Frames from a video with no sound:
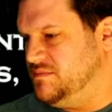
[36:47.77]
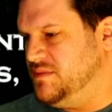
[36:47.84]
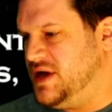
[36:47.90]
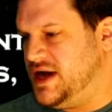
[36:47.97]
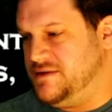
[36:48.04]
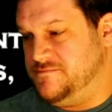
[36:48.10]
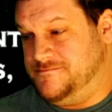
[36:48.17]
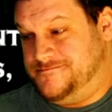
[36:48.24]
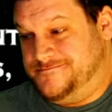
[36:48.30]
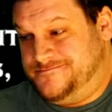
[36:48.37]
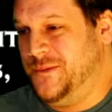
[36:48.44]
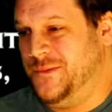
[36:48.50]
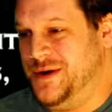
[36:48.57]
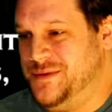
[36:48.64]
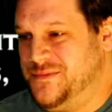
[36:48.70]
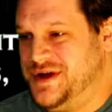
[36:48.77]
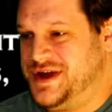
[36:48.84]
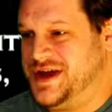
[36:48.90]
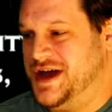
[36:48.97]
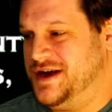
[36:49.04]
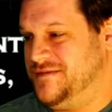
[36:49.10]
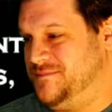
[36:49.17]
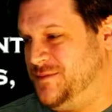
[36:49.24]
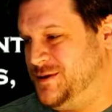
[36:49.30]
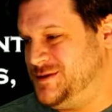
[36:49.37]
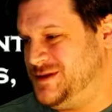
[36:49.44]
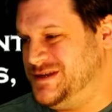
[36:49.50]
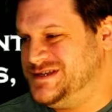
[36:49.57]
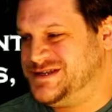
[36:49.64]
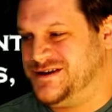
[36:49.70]
But when we kind of
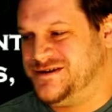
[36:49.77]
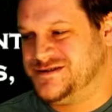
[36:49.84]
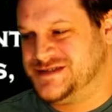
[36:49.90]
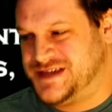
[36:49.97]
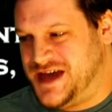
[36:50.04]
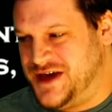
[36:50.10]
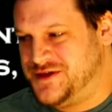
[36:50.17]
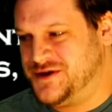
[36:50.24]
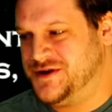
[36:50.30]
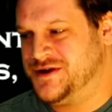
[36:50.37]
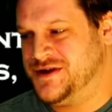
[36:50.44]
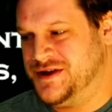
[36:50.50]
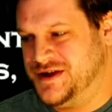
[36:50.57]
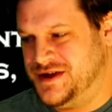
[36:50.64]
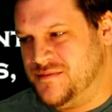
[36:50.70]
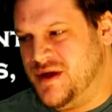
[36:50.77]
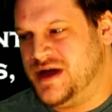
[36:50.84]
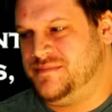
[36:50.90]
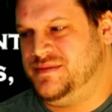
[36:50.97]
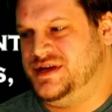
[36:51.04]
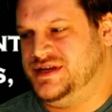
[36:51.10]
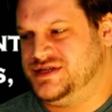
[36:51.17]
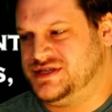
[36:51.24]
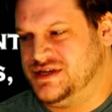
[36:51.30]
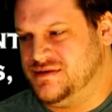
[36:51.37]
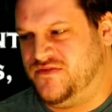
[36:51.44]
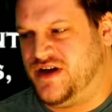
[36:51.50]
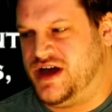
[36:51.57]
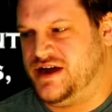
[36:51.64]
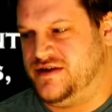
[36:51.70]
put these all together, there might be
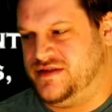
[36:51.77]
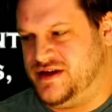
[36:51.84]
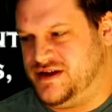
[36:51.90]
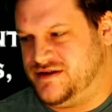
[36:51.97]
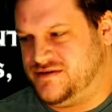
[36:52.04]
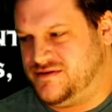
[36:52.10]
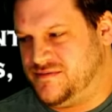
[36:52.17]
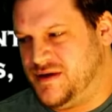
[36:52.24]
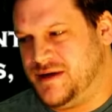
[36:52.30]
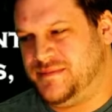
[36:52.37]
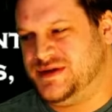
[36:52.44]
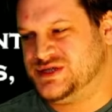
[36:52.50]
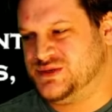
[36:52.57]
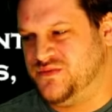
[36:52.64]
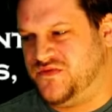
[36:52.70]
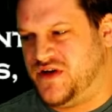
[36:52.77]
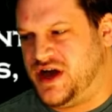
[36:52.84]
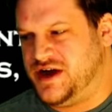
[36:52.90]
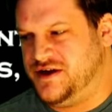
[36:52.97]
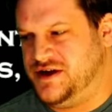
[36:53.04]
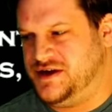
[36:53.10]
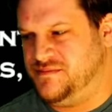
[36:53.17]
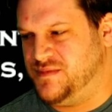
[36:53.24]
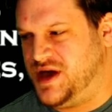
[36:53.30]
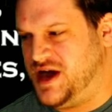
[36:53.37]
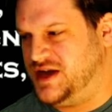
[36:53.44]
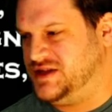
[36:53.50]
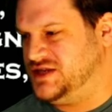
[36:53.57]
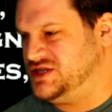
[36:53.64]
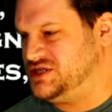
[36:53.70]
some fire there. There might be some fire hidden
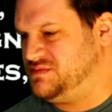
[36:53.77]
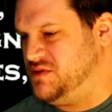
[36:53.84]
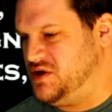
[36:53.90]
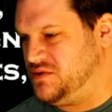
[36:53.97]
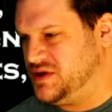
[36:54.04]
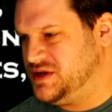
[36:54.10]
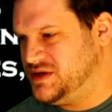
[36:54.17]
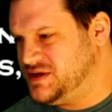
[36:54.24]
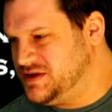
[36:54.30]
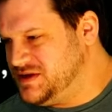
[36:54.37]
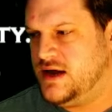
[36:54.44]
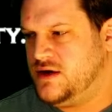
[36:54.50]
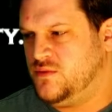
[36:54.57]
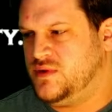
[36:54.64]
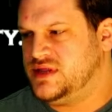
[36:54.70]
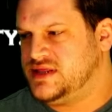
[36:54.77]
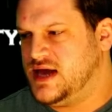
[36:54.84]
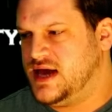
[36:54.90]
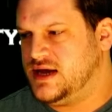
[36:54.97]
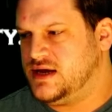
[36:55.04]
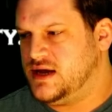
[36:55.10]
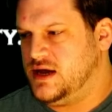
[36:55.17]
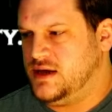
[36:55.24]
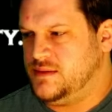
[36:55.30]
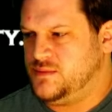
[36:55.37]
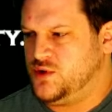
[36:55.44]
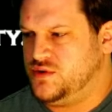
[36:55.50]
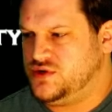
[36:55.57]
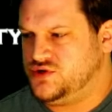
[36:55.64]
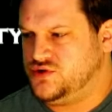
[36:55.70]
behind the smoke. And with that,
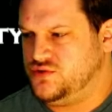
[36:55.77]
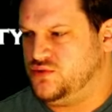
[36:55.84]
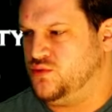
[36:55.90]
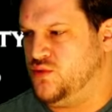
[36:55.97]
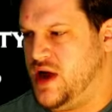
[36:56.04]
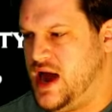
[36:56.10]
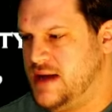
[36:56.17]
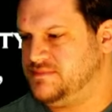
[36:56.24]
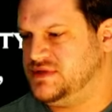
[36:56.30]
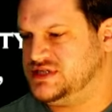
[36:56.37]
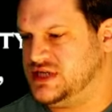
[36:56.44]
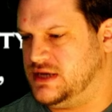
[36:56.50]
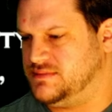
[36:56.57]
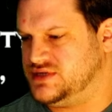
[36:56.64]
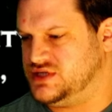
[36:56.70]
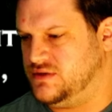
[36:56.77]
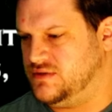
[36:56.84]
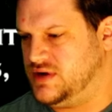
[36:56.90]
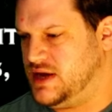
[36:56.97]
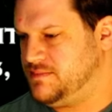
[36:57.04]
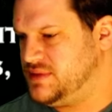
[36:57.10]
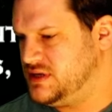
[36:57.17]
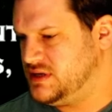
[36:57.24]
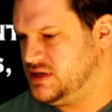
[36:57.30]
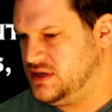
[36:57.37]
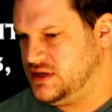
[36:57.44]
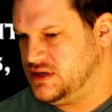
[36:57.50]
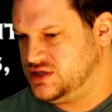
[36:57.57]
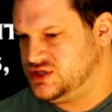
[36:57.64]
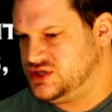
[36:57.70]
I'm going to wrap this episode up.
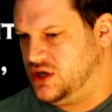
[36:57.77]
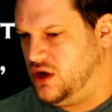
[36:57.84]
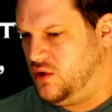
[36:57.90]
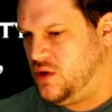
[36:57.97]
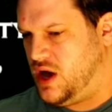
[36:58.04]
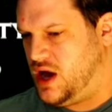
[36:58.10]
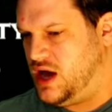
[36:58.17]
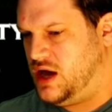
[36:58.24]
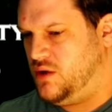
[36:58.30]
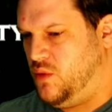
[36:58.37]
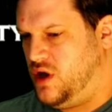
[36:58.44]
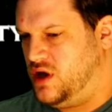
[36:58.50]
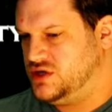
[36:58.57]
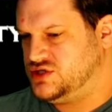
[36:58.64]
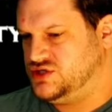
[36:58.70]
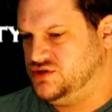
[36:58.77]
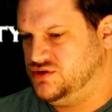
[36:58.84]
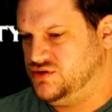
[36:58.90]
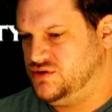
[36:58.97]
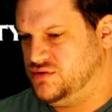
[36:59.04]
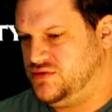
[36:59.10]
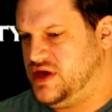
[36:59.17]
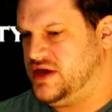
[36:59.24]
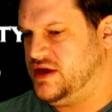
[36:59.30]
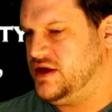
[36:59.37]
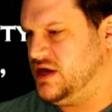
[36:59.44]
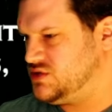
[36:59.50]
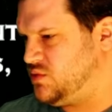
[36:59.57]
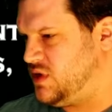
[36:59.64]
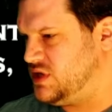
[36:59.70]
So I want to thank
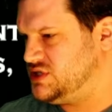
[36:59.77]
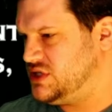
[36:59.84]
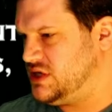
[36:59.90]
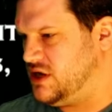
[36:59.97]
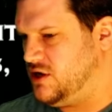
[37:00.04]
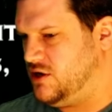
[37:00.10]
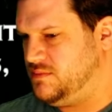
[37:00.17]
you guys for watching.